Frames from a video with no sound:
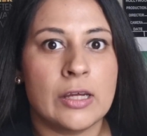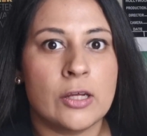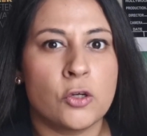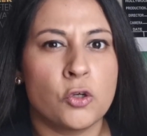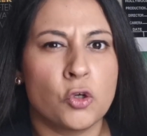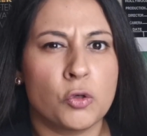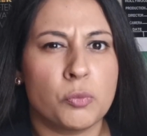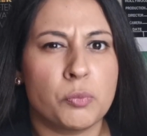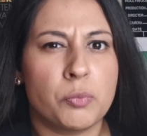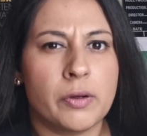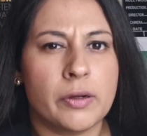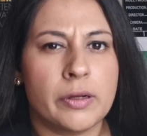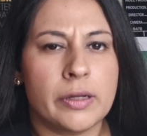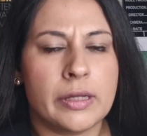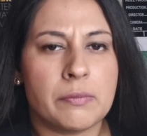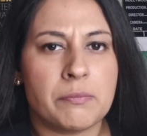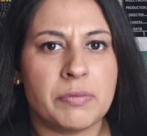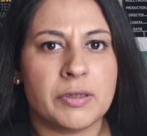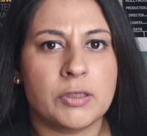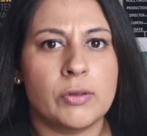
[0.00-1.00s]

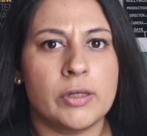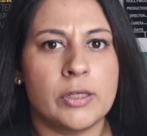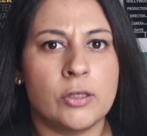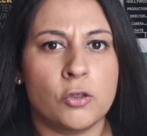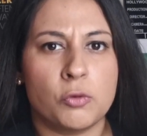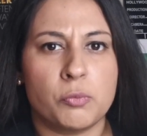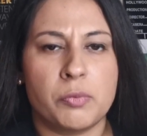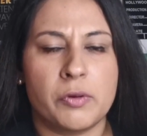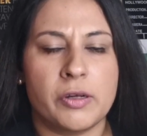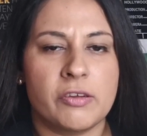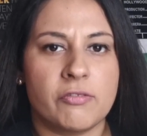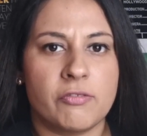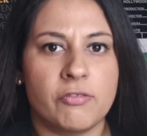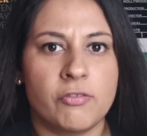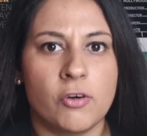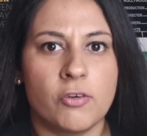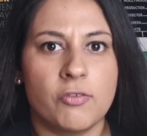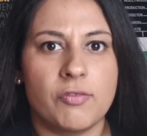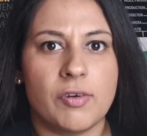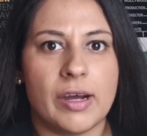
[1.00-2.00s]
between
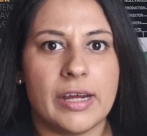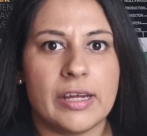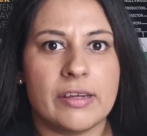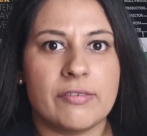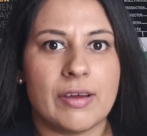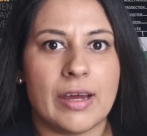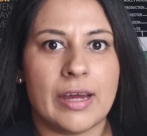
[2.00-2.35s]
0.45